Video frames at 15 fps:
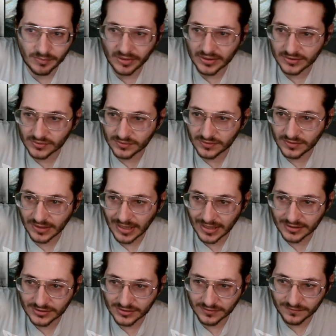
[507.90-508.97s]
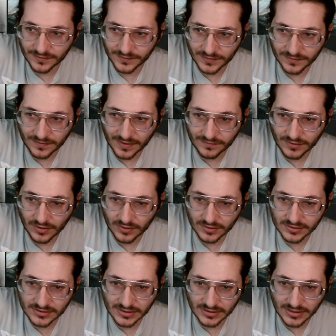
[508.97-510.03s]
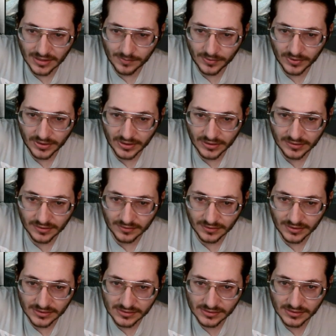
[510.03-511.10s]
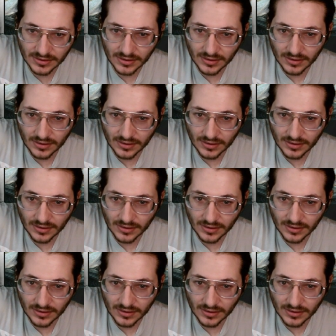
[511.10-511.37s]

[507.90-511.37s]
but it's only actually 55 cards that they put in their list.